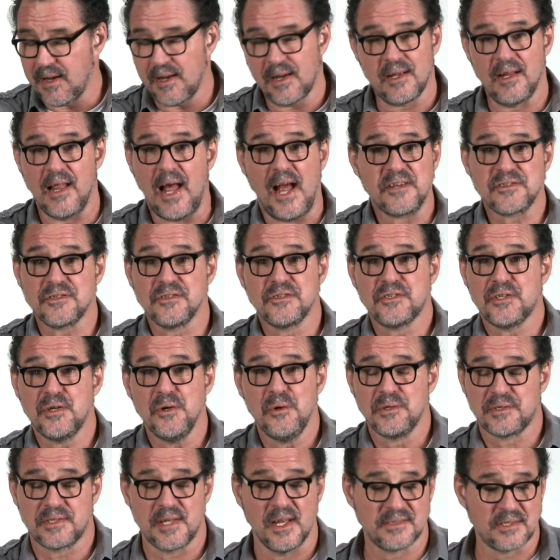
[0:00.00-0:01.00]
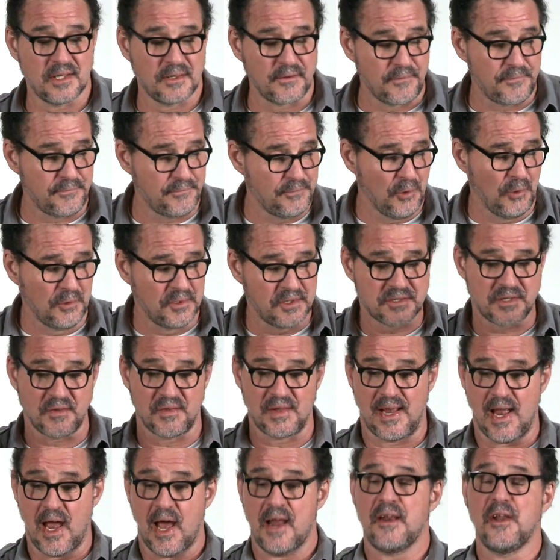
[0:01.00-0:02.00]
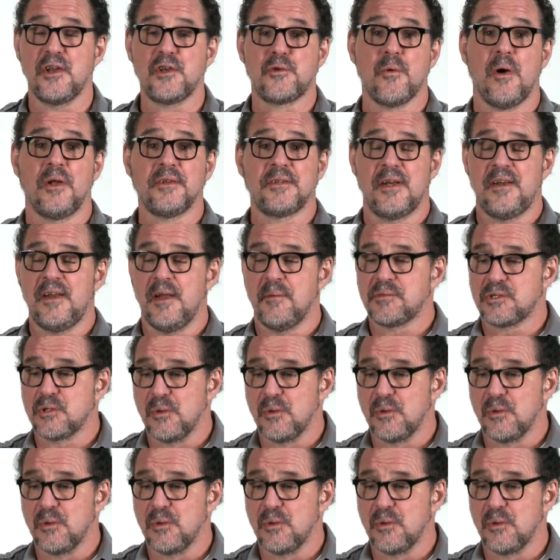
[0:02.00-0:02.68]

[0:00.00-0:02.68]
Colossians 2 says that the fullness of the Godhead dwelt in him.